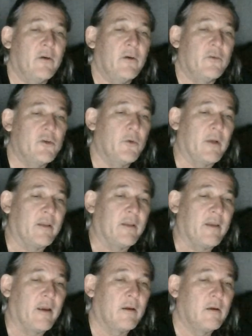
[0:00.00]
do
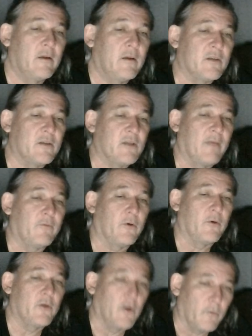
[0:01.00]
anything except
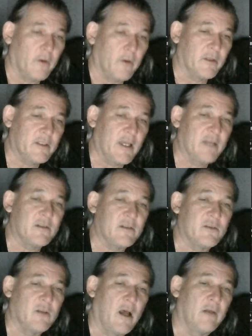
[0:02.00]
for run the test.
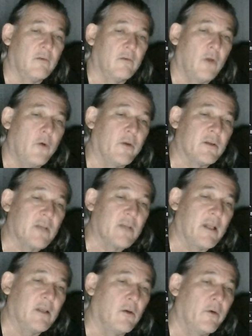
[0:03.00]
It's not loaded because I
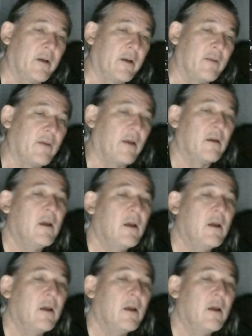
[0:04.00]
didn't load anything.